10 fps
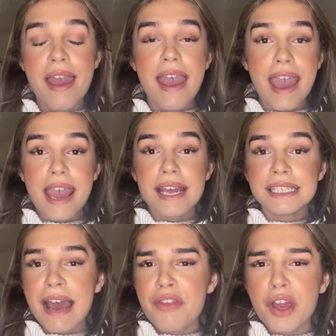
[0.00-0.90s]
And
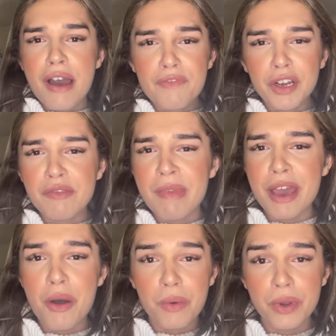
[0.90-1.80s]
at the comfort of my
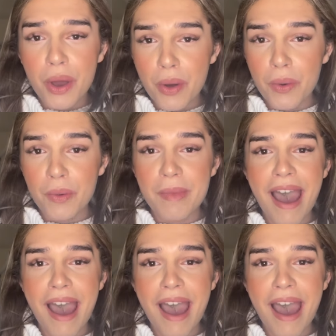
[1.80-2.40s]
own home,